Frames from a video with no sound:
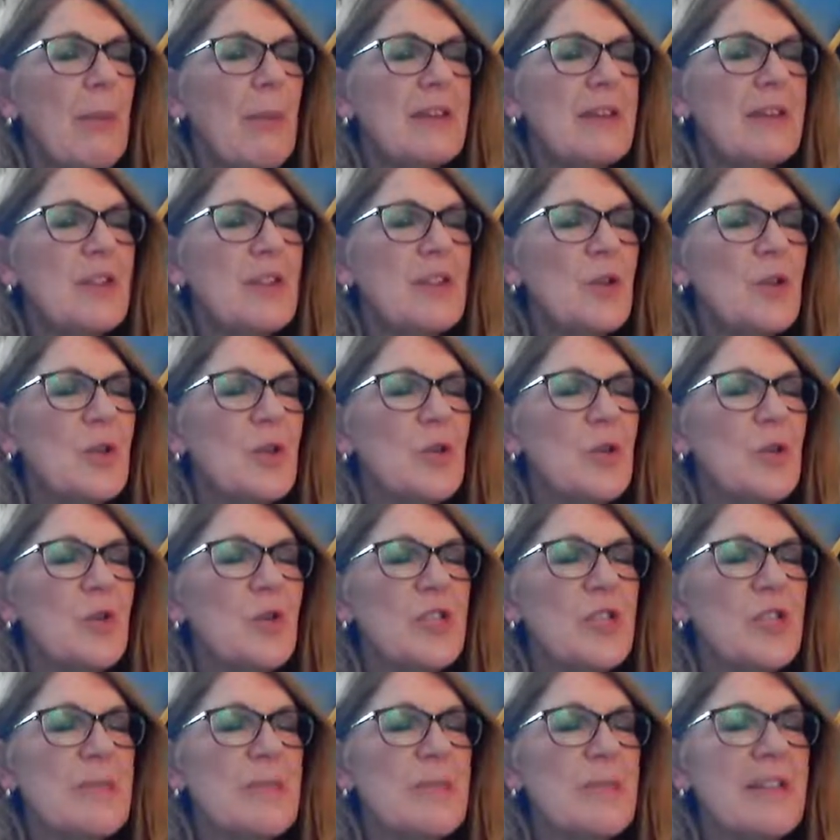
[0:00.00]
So
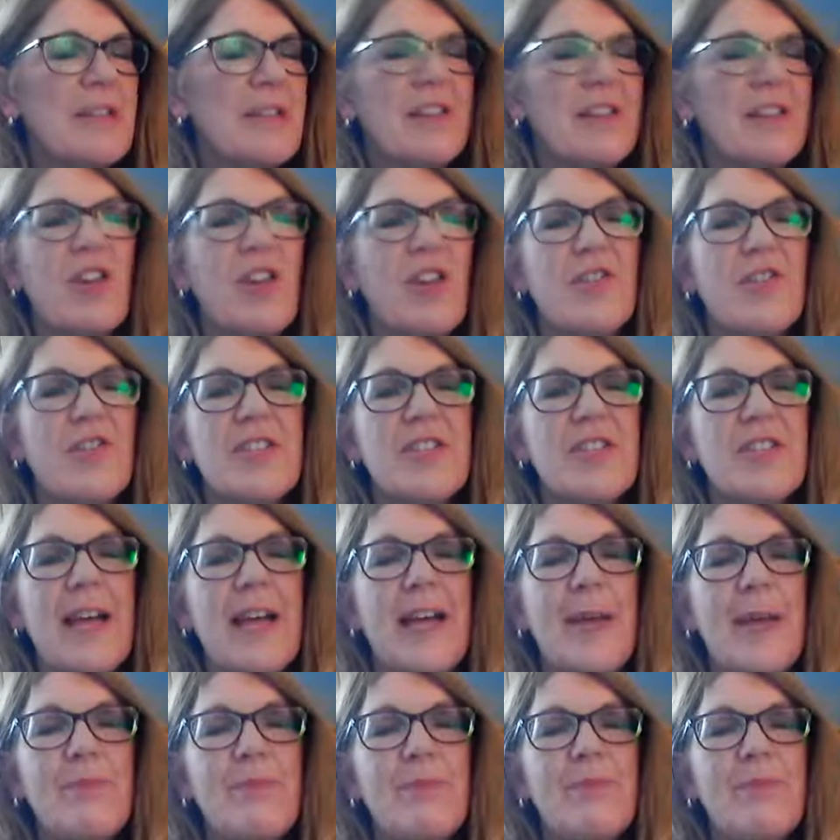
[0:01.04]
she spent a lot of her
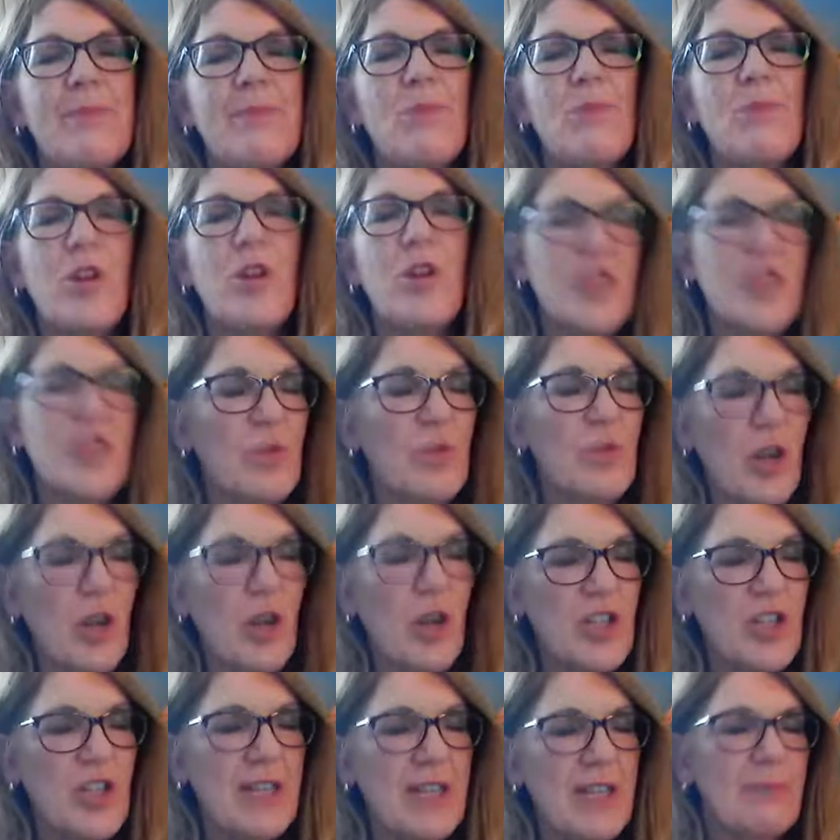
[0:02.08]
time watching
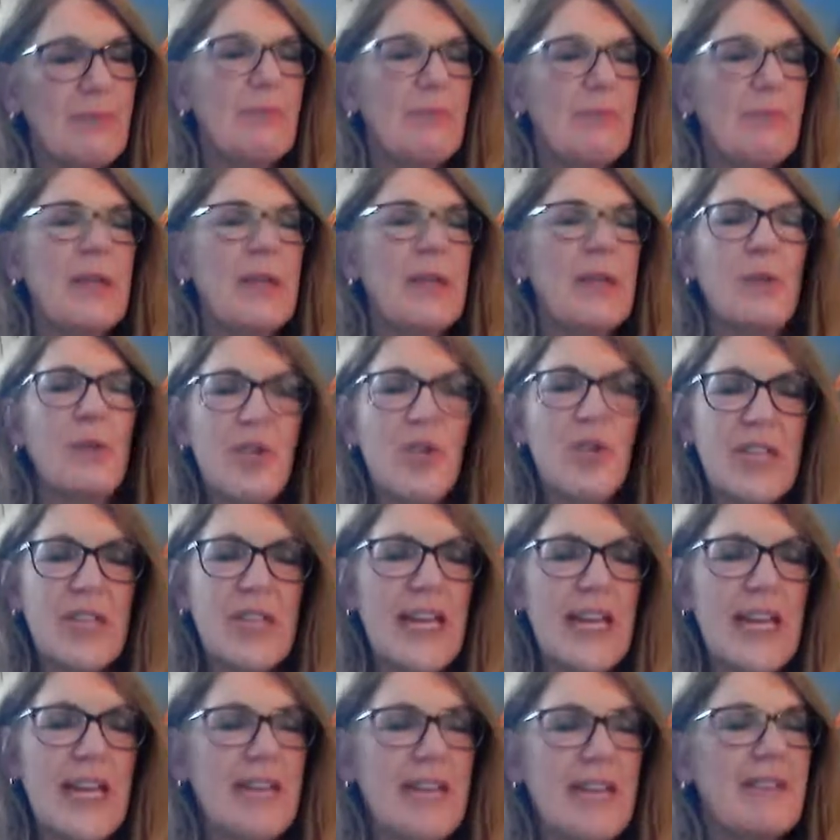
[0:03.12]
washing and bringing washing
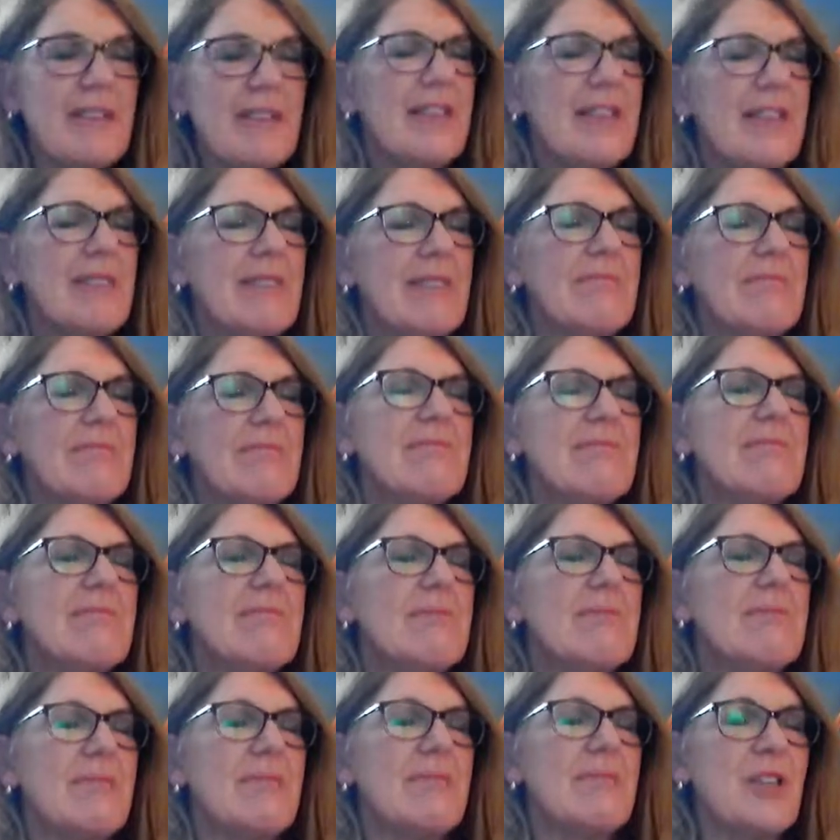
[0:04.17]
in, and then,
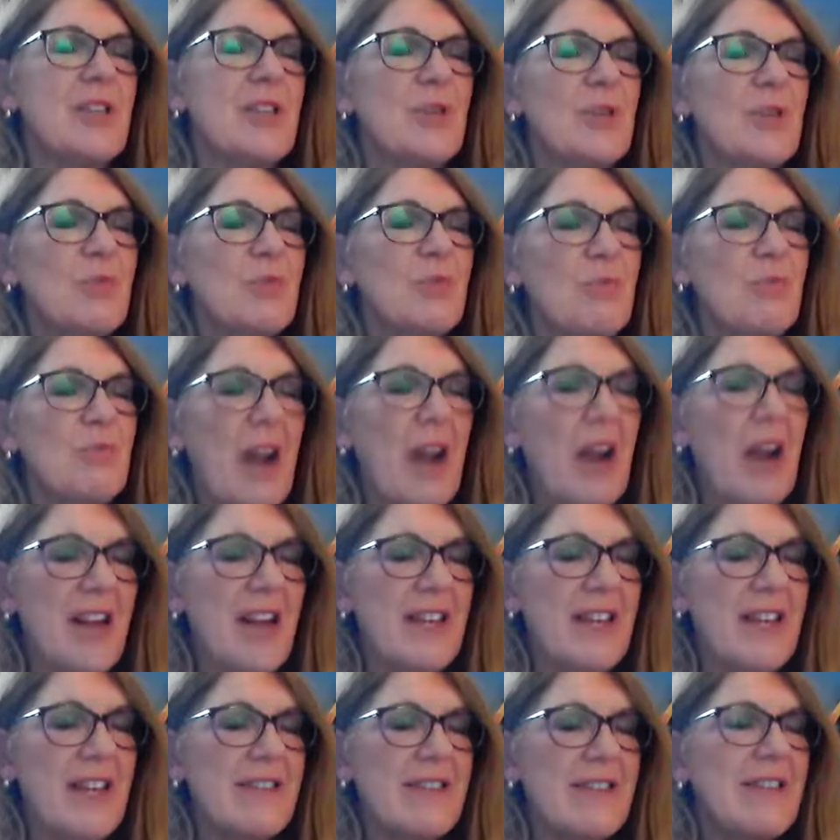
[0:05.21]
you know,
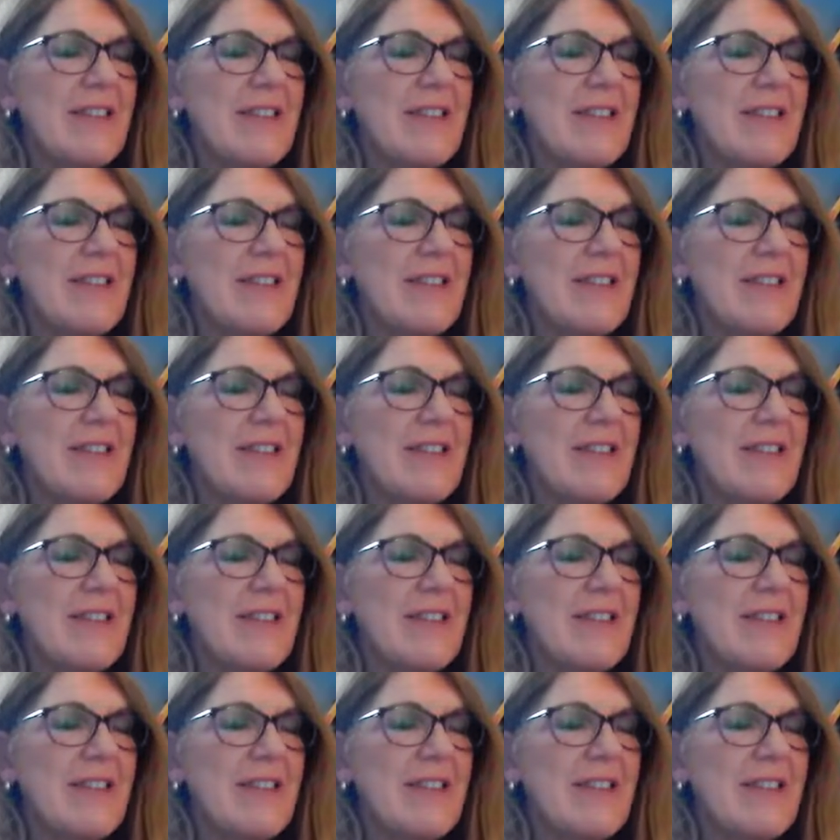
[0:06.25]
ironing it.